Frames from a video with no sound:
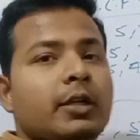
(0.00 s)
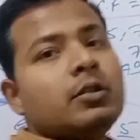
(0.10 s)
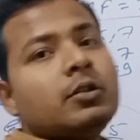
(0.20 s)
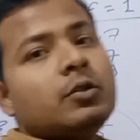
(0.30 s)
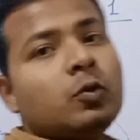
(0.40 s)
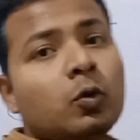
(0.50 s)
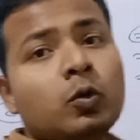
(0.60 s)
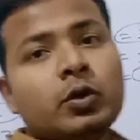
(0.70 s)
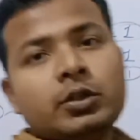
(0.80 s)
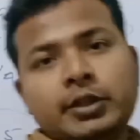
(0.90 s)

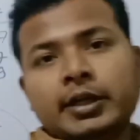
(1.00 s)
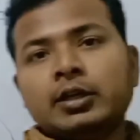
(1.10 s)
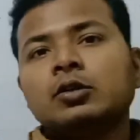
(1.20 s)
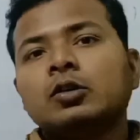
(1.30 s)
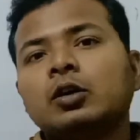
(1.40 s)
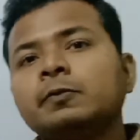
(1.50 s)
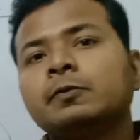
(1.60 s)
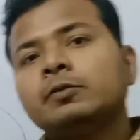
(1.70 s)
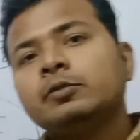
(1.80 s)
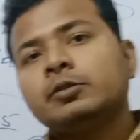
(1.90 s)
main core
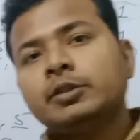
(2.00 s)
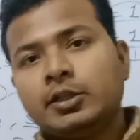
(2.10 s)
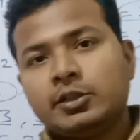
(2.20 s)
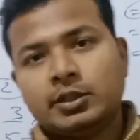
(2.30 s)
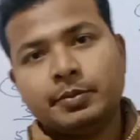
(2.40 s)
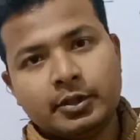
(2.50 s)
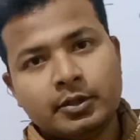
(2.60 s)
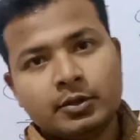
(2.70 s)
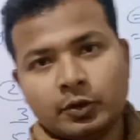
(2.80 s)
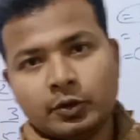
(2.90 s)
thing of
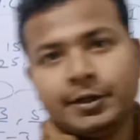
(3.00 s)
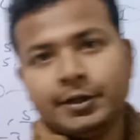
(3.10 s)
this chapter.